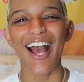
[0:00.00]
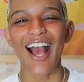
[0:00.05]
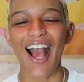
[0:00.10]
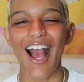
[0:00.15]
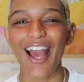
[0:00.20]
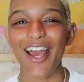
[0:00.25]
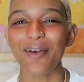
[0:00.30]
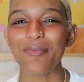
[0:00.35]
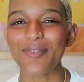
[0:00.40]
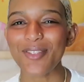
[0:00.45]

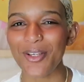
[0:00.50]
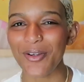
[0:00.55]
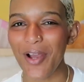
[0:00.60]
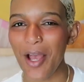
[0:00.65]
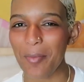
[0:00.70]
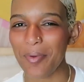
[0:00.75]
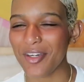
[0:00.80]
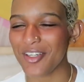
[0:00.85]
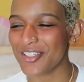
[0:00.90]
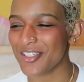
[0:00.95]
I am so
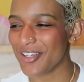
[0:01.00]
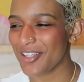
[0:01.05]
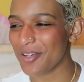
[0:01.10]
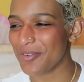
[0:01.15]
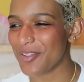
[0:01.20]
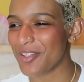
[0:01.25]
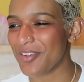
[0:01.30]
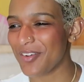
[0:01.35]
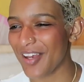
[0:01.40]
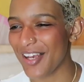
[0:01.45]
happy to share that
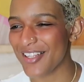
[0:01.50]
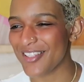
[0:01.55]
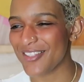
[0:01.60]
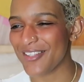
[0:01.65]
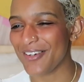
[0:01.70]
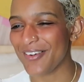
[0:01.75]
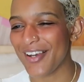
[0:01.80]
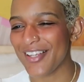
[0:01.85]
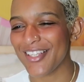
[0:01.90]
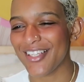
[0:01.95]
with you guys
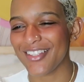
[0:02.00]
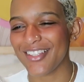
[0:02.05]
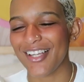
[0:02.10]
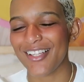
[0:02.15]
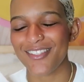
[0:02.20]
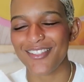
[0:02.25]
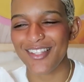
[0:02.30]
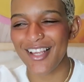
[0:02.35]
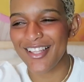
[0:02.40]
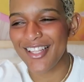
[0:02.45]
though. I think
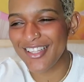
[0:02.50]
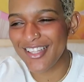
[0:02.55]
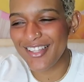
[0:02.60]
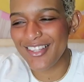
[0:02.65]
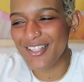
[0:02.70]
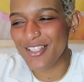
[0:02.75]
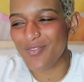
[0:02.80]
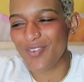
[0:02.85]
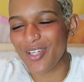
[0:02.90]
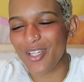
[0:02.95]
that
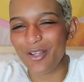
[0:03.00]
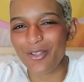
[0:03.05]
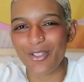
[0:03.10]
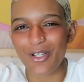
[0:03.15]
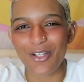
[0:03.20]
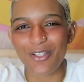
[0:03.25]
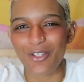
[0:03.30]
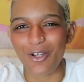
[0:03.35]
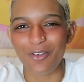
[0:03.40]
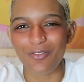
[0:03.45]
these videos
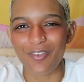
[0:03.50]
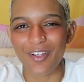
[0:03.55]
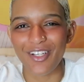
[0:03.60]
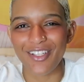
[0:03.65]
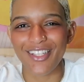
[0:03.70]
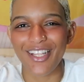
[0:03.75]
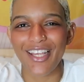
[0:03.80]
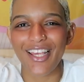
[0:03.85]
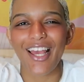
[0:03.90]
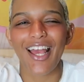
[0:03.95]
are so
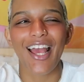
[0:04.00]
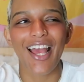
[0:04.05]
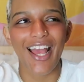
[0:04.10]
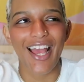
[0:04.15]
fun. Like,